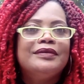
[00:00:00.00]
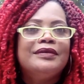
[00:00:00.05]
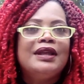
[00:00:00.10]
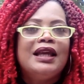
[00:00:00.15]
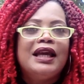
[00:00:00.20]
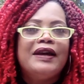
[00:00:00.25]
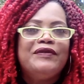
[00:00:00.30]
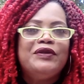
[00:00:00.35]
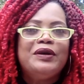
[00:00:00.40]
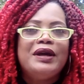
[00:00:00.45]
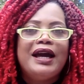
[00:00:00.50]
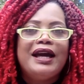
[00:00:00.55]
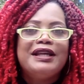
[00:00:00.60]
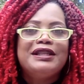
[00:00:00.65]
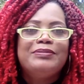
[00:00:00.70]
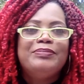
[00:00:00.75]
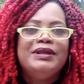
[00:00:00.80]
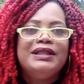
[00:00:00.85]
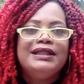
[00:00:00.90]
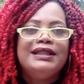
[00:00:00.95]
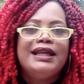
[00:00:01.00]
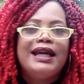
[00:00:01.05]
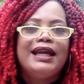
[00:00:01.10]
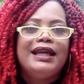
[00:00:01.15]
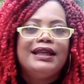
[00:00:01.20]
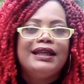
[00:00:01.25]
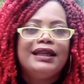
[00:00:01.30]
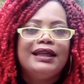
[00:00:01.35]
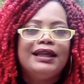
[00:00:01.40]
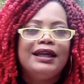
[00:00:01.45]
Have you guys been
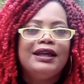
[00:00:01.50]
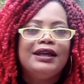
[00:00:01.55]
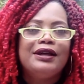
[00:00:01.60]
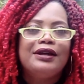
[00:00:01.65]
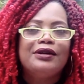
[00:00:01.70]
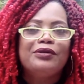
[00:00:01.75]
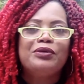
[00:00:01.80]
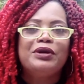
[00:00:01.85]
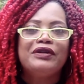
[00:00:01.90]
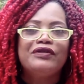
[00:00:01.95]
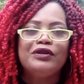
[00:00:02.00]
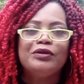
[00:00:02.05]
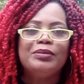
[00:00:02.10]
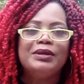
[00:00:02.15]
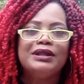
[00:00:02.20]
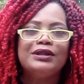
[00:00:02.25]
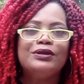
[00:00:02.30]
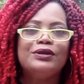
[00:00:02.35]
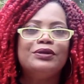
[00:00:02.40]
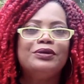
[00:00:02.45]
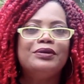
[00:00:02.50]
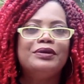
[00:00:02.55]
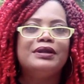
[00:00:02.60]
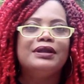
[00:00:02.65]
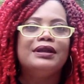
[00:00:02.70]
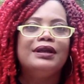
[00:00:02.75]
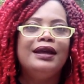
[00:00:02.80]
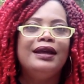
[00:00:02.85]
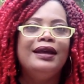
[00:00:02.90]
dating here? What have you been doing?